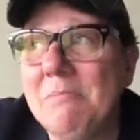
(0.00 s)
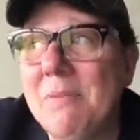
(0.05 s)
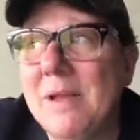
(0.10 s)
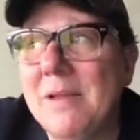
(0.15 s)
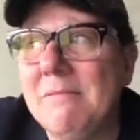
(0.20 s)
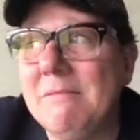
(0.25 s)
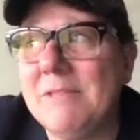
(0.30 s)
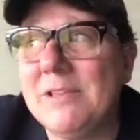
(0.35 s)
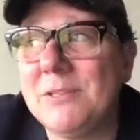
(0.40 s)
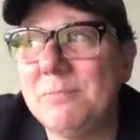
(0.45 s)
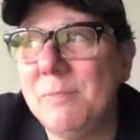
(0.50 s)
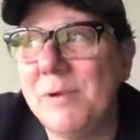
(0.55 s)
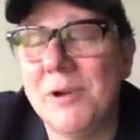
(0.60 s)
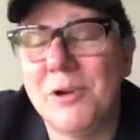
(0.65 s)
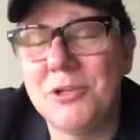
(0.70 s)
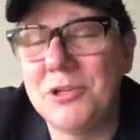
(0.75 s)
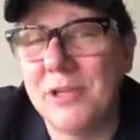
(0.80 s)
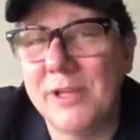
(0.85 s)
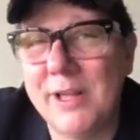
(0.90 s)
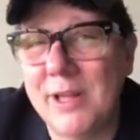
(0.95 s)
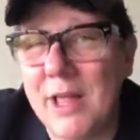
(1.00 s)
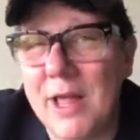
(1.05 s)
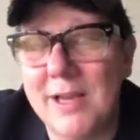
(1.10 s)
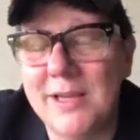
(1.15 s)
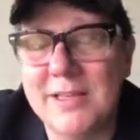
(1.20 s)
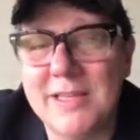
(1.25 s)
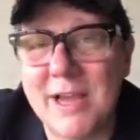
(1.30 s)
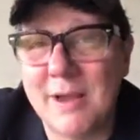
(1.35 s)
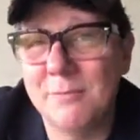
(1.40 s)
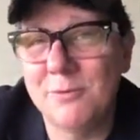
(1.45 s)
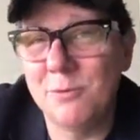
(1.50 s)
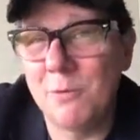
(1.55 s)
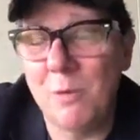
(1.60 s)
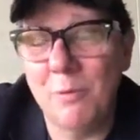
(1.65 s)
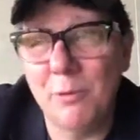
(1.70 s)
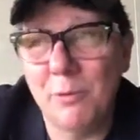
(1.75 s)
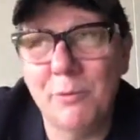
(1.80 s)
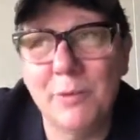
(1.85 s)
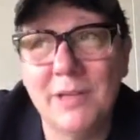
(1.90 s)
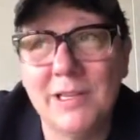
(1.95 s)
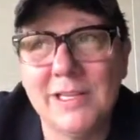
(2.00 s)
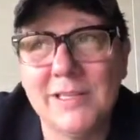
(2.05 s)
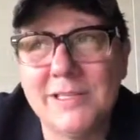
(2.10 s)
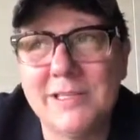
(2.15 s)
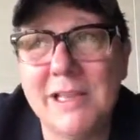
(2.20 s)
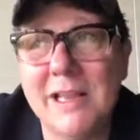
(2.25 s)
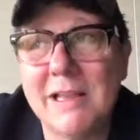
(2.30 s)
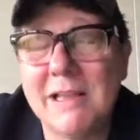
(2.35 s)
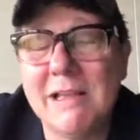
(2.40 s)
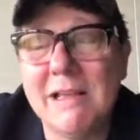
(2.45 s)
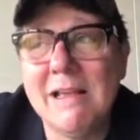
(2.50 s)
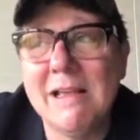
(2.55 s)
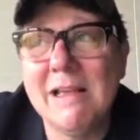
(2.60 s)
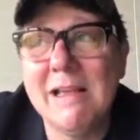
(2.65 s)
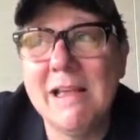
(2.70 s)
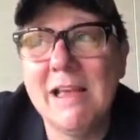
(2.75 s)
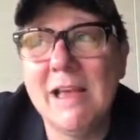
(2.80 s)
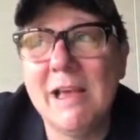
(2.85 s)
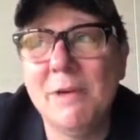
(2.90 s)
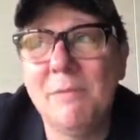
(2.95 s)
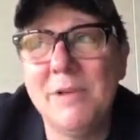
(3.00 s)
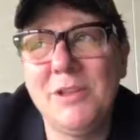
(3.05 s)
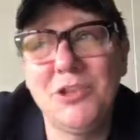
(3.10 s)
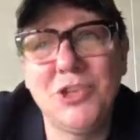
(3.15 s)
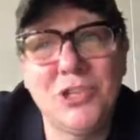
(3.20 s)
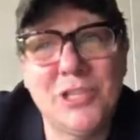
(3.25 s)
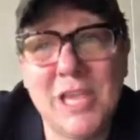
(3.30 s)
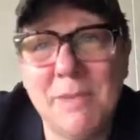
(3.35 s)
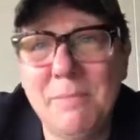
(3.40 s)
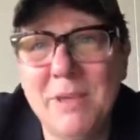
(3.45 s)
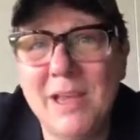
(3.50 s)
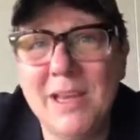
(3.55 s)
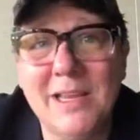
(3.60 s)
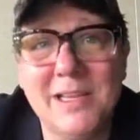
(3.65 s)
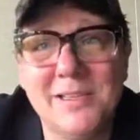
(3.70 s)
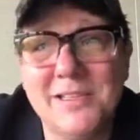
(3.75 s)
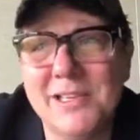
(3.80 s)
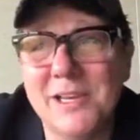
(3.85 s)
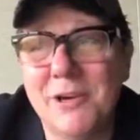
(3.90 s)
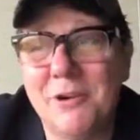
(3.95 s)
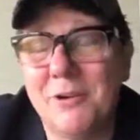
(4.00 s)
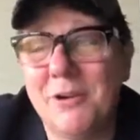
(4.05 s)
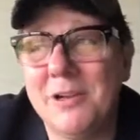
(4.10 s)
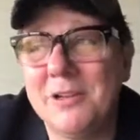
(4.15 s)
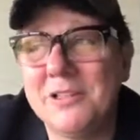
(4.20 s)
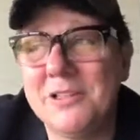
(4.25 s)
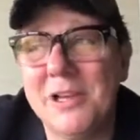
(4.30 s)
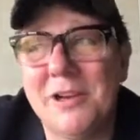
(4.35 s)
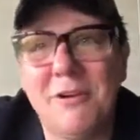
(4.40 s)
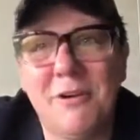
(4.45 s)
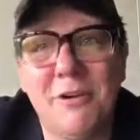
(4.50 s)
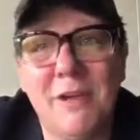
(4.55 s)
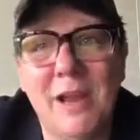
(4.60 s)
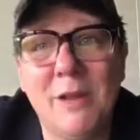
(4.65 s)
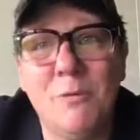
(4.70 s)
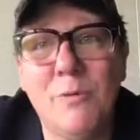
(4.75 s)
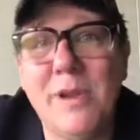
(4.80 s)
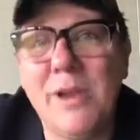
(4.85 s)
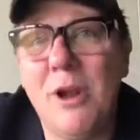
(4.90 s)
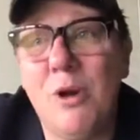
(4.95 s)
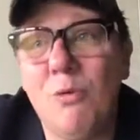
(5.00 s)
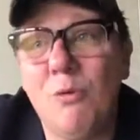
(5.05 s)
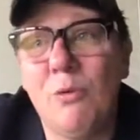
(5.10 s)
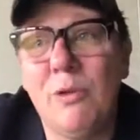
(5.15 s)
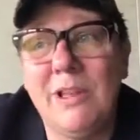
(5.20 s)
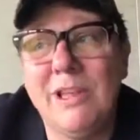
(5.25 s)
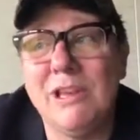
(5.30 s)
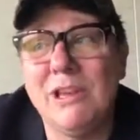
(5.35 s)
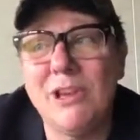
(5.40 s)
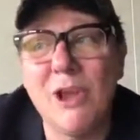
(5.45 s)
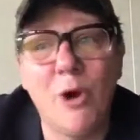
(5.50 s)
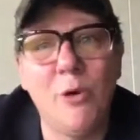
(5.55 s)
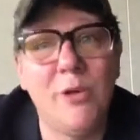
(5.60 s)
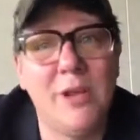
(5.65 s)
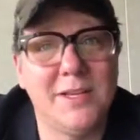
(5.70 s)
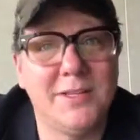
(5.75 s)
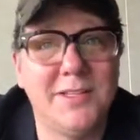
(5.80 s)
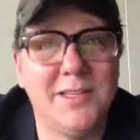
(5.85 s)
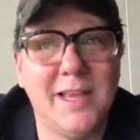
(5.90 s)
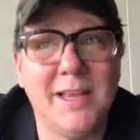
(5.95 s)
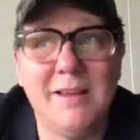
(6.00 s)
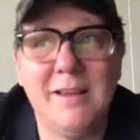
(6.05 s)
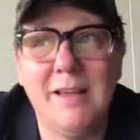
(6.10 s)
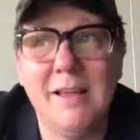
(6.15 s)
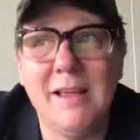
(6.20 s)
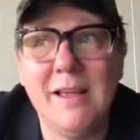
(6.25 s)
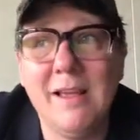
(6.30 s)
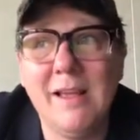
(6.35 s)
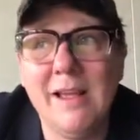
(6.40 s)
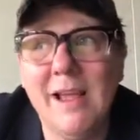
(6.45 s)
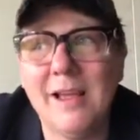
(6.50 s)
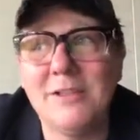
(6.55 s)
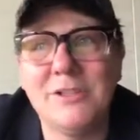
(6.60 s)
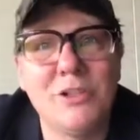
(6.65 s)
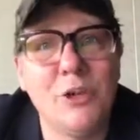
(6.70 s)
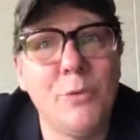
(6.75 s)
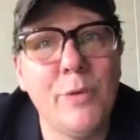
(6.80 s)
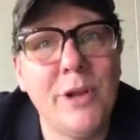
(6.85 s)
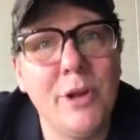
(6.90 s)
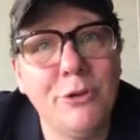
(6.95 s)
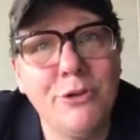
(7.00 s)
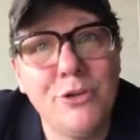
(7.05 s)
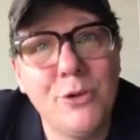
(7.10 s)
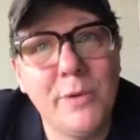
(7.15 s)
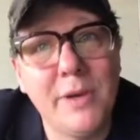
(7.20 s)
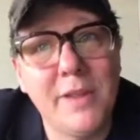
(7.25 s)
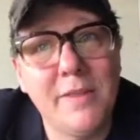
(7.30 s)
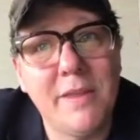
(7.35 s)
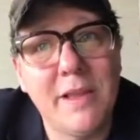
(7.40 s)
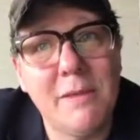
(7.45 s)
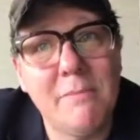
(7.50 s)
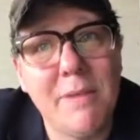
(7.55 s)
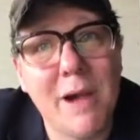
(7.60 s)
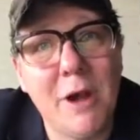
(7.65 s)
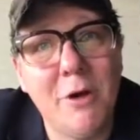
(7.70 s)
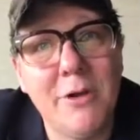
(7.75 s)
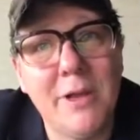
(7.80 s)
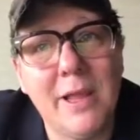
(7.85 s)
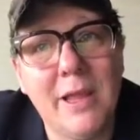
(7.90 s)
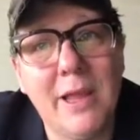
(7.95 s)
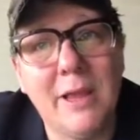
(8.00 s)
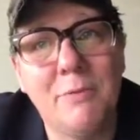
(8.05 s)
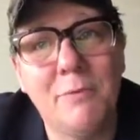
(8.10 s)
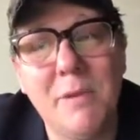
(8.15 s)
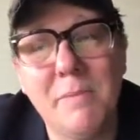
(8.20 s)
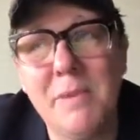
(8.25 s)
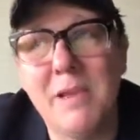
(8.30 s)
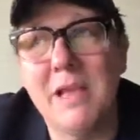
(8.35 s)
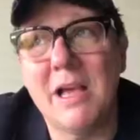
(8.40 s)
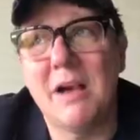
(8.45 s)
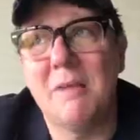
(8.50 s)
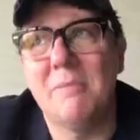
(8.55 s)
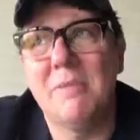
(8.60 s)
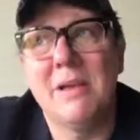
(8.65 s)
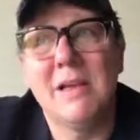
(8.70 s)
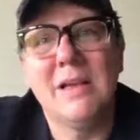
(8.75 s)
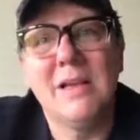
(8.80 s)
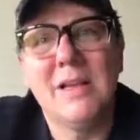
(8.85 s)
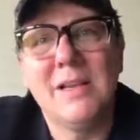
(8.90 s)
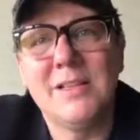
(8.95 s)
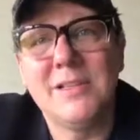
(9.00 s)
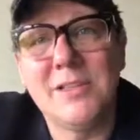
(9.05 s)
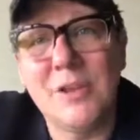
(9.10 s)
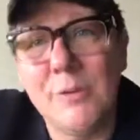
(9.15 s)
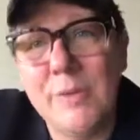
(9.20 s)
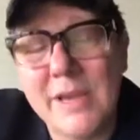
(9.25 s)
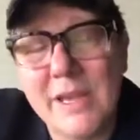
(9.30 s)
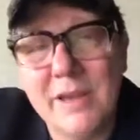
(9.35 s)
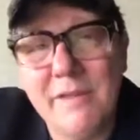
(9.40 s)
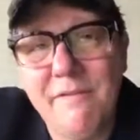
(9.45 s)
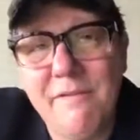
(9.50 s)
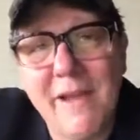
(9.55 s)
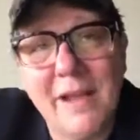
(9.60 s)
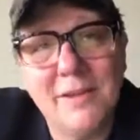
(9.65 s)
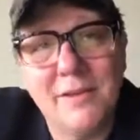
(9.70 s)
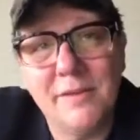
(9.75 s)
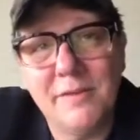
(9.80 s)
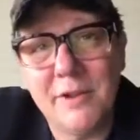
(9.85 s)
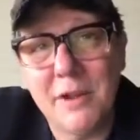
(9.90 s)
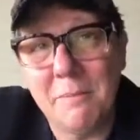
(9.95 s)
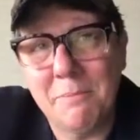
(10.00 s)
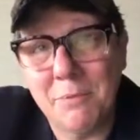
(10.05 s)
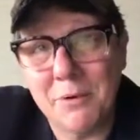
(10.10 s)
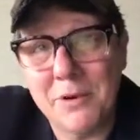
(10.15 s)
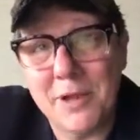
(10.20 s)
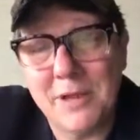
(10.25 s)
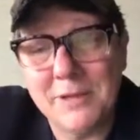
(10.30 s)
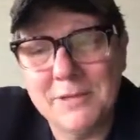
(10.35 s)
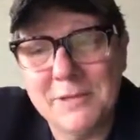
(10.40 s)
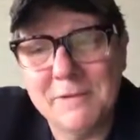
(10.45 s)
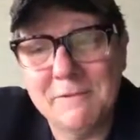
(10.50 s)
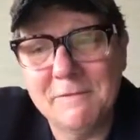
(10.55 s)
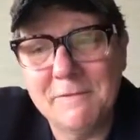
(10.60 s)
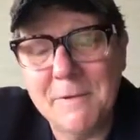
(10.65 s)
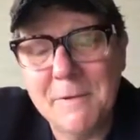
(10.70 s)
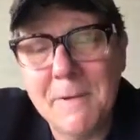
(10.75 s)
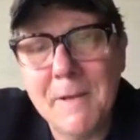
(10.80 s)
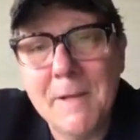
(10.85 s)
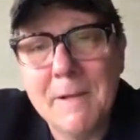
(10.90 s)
But spiritually, a lot of times when we're really sick, and we just keep getting sicker and sicker, and we don't really notice it, and so we don't do anything about it, and we become so ineffective and unproductive.